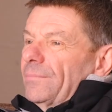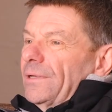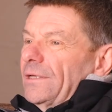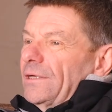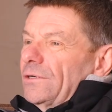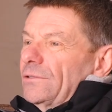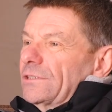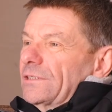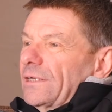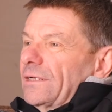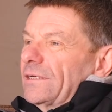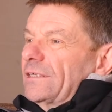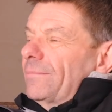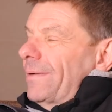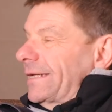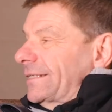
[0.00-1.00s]
be used in
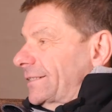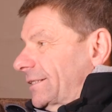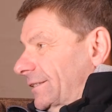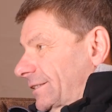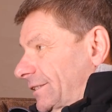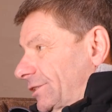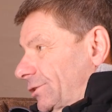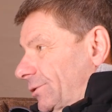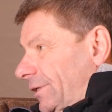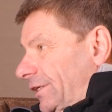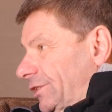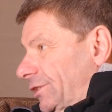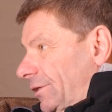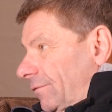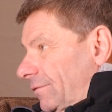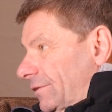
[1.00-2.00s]
a domestic
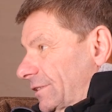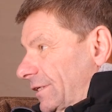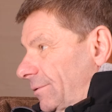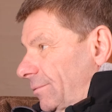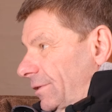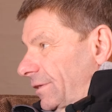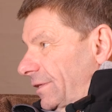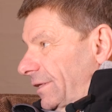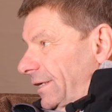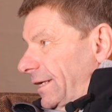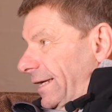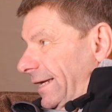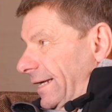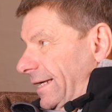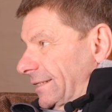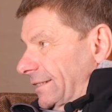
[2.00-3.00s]
situation. Obviously with the
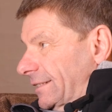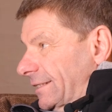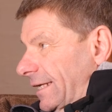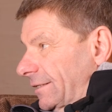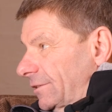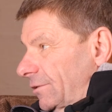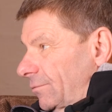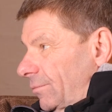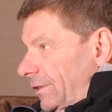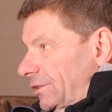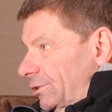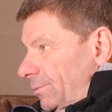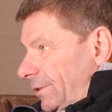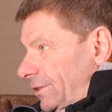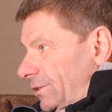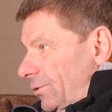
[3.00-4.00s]
ENstandard
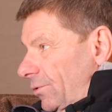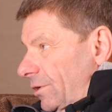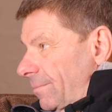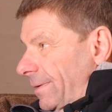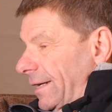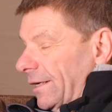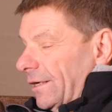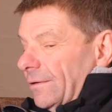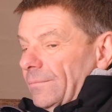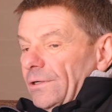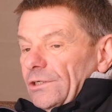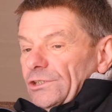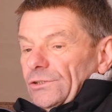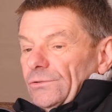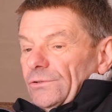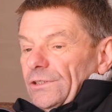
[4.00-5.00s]
winch we're talking about
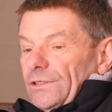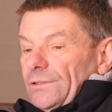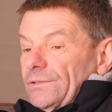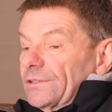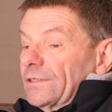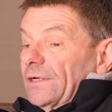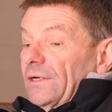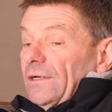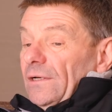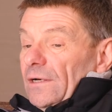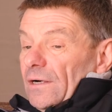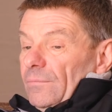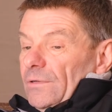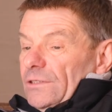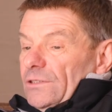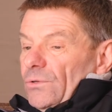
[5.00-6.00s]
commercial use,
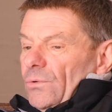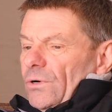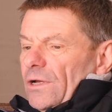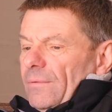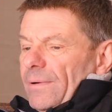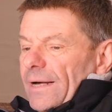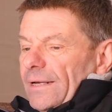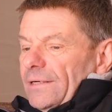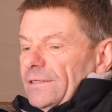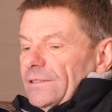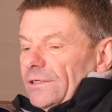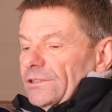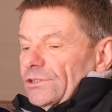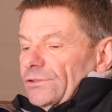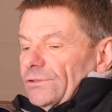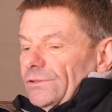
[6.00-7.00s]
and we're talking about
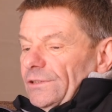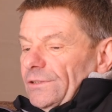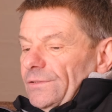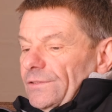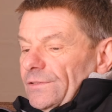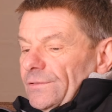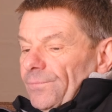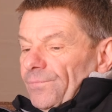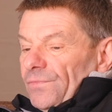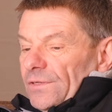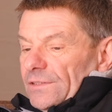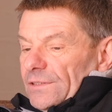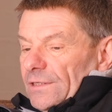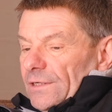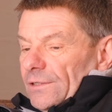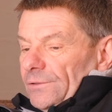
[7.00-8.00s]
industrial use.
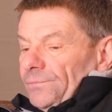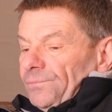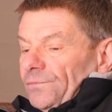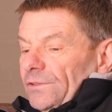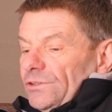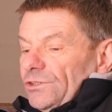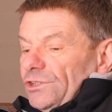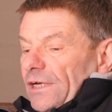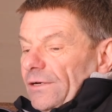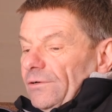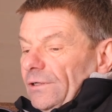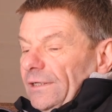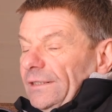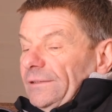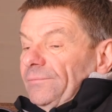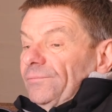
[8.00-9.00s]
So
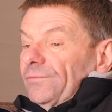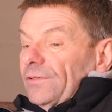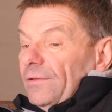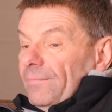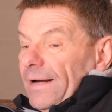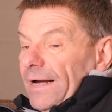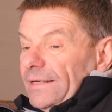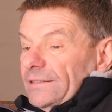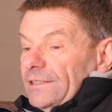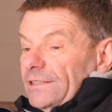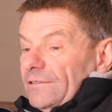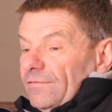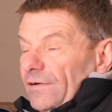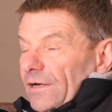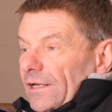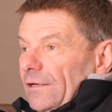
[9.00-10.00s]
generally the mount
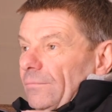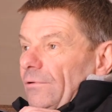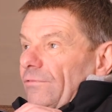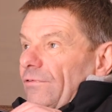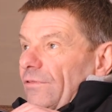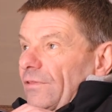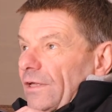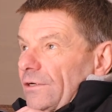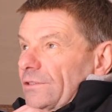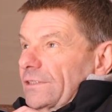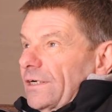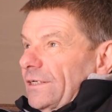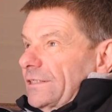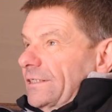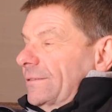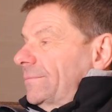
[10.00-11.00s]
is available for those
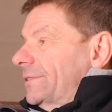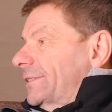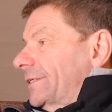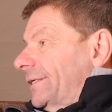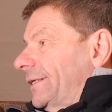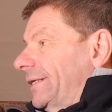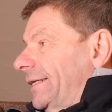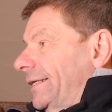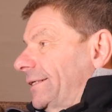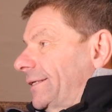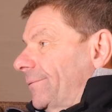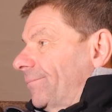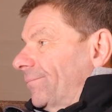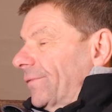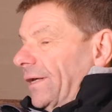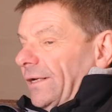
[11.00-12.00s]
customers that need
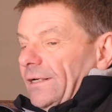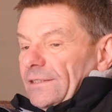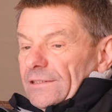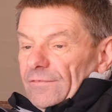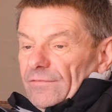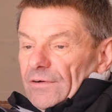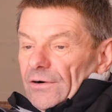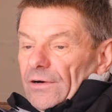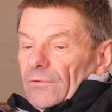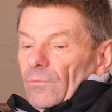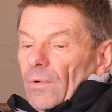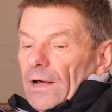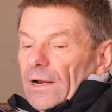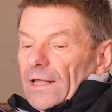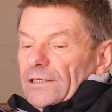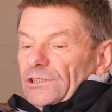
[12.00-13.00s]
it, and it's a very
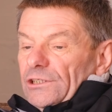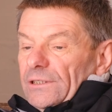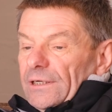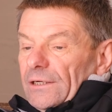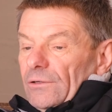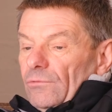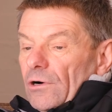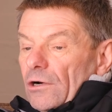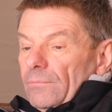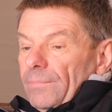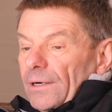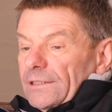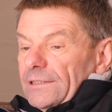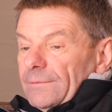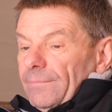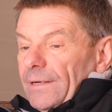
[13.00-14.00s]
well engineered,
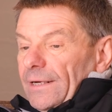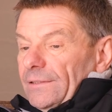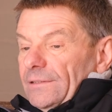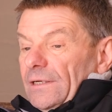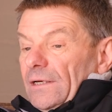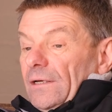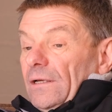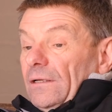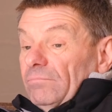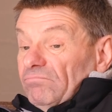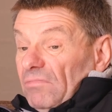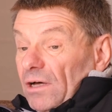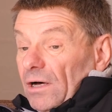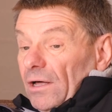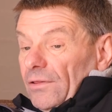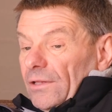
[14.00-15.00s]
robust mount.
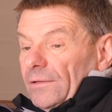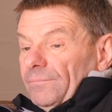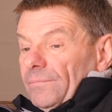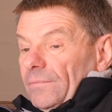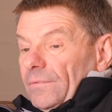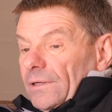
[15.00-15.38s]
Other